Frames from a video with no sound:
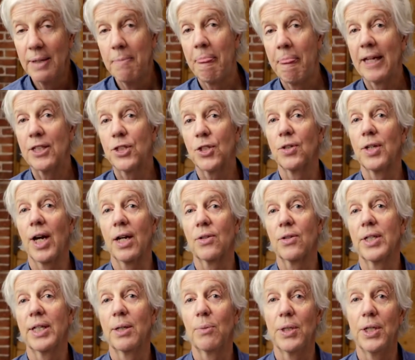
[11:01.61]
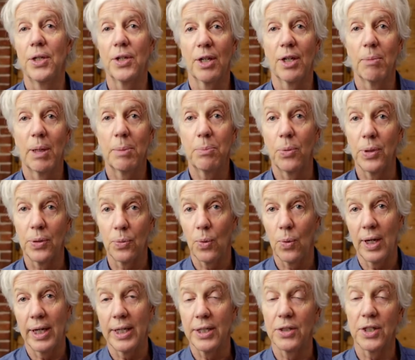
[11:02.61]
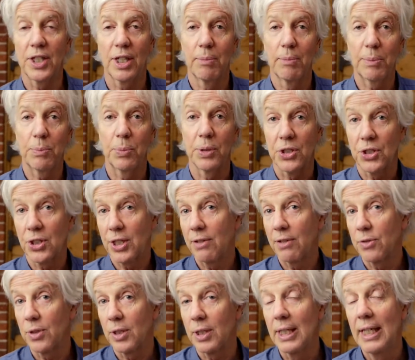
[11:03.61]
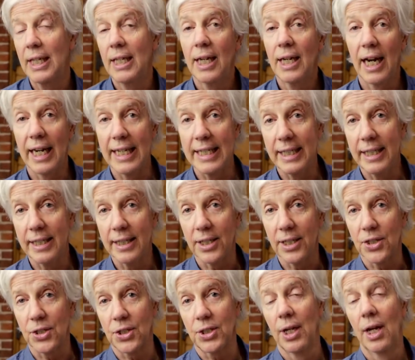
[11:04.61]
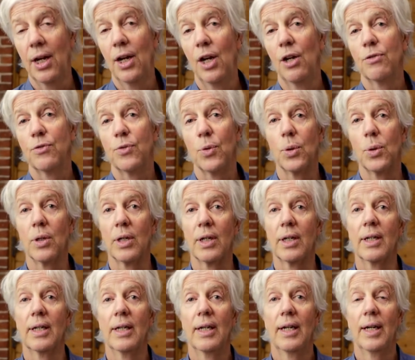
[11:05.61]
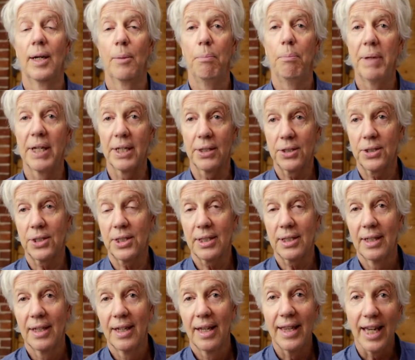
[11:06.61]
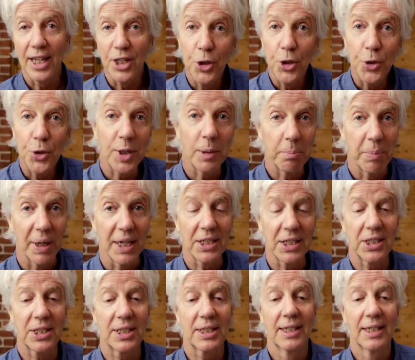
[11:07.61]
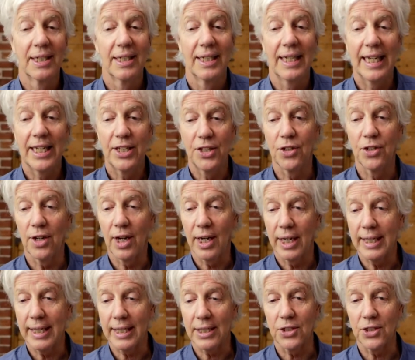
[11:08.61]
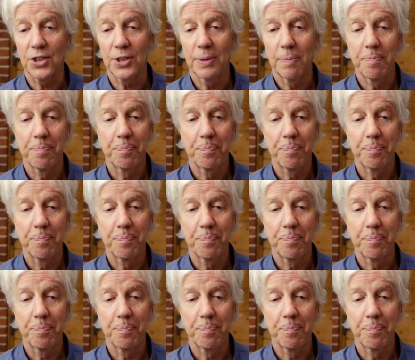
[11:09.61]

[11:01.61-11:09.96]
And so not only will you come up with one, you'll come up with several ideas for myths that you can bust in your audience.